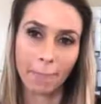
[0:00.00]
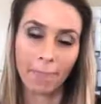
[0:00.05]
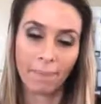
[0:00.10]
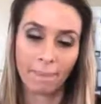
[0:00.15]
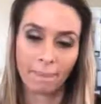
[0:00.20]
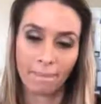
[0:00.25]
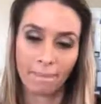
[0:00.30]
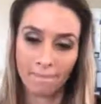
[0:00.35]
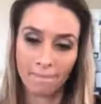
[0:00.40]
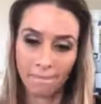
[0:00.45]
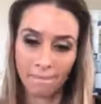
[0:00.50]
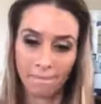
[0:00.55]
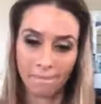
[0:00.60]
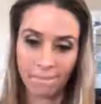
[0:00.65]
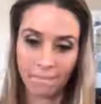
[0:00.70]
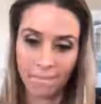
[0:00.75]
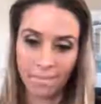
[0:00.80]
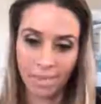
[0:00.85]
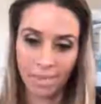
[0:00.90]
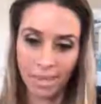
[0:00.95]

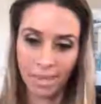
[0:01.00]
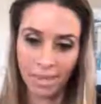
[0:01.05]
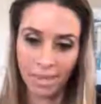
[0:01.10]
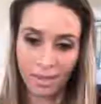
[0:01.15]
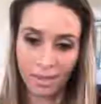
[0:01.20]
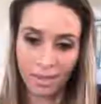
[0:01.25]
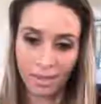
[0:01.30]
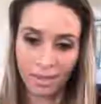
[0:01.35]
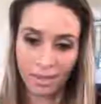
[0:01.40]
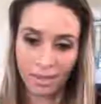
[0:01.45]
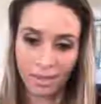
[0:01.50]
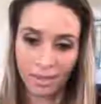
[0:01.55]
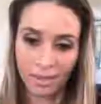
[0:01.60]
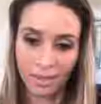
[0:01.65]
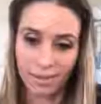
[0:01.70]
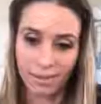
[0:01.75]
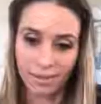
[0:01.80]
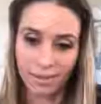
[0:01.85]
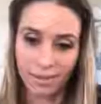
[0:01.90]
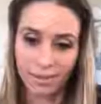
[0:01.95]

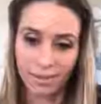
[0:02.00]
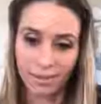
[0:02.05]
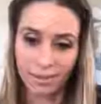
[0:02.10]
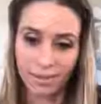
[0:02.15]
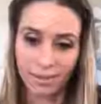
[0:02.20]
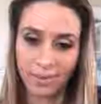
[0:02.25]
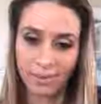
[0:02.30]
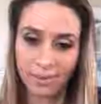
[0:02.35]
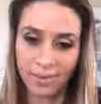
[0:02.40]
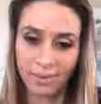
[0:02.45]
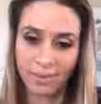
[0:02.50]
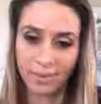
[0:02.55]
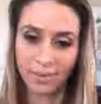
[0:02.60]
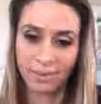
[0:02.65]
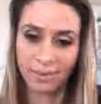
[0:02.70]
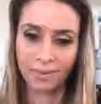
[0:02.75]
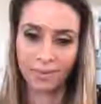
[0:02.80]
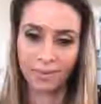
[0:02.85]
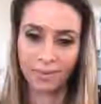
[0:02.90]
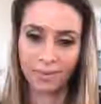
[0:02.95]

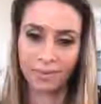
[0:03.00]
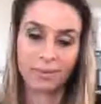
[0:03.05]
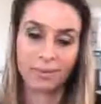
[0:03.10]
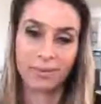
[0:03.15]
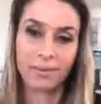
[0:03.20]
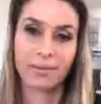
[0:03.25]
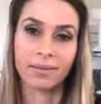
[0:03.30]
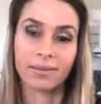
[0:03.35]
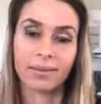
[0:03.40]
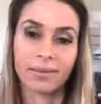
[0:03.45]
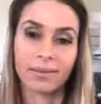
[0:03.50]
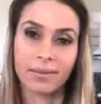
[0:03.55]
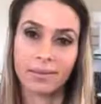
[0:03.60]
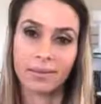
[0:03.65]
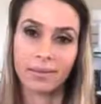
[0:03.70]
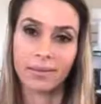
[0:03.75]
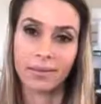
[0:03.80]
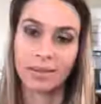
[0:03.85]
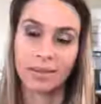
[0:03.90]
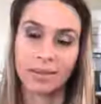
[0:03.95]

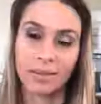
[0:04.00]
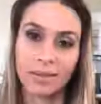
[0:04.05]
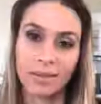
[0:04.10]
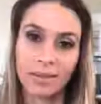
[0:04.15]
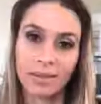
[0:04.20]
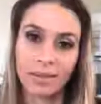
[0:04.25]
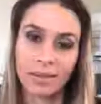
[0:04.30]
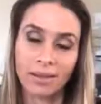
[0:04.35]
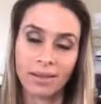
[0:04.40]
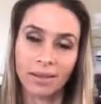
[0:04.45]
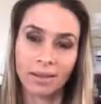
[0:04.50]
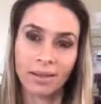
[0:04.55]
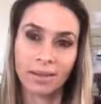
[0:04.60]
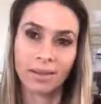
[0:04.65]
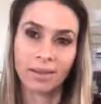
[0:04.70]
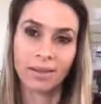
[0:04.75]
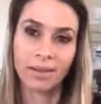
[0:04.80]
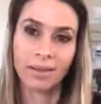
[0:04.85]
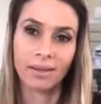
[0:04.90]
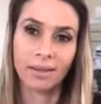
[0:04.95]

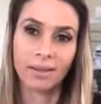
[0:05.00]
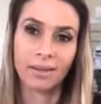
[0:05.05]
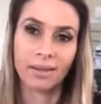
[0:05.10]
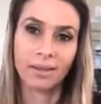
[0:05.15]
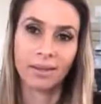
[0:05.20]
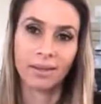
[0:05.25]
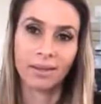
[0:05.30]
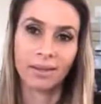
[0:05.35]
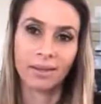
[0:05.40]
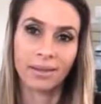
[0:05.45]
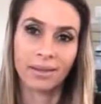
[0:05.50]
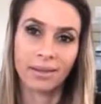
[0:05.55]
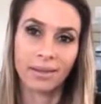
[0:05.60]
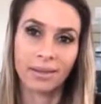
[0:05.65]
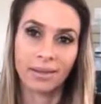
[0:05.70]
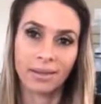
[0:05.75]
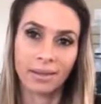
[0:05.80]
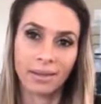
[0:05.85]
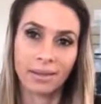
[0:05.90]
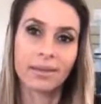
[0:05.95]

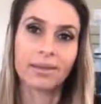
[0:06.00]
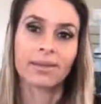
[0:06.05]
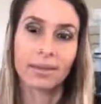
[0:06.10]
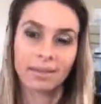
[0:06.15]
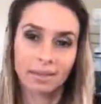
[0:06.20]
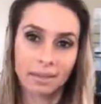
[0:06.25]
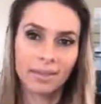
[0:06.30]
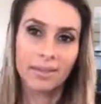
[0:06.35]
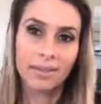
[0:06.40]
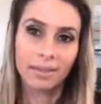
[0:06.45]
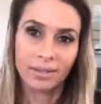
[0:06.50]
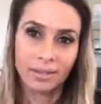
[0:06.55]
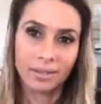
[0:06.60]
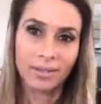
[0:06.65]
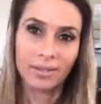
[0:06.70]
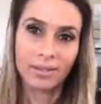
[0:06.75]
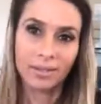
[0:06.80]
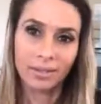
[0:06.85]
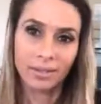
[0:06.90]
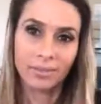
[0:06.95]

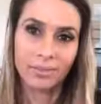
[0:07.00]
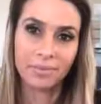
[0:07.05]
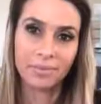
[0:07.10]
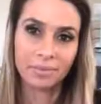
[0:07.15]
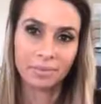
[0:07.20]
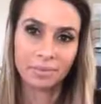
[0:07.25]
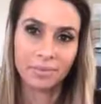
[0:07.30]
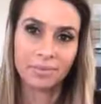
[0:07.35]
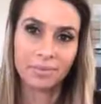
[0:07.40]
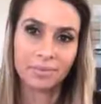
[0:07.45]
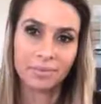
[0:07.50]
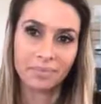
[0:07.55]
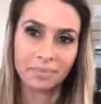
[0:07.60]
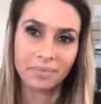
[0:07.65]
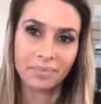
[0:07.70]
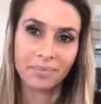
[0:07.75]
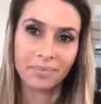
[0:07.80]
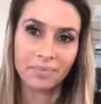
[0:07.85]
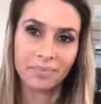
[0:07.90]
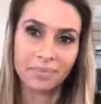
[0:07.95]
The person shown says nothing.